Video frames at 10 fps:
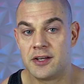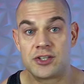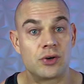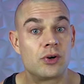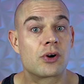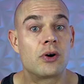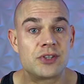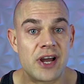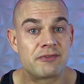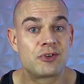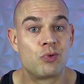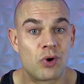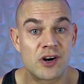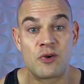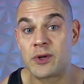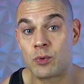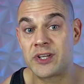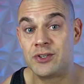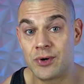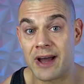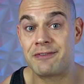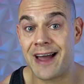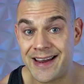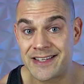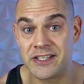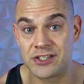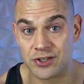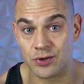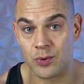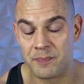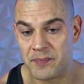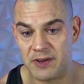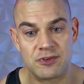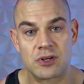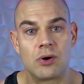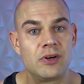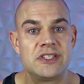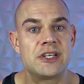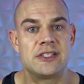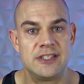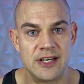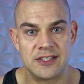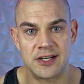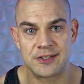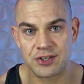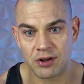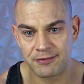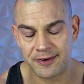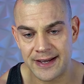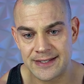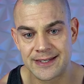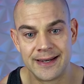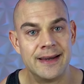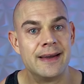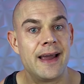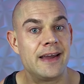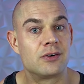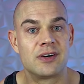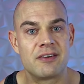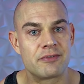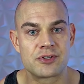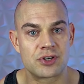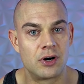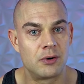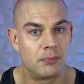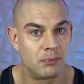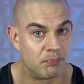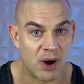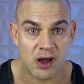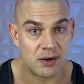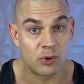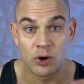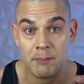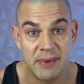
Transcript: So you're going to have to work with what you have access to if you can only test DHEA sulfate and your levels are bottom or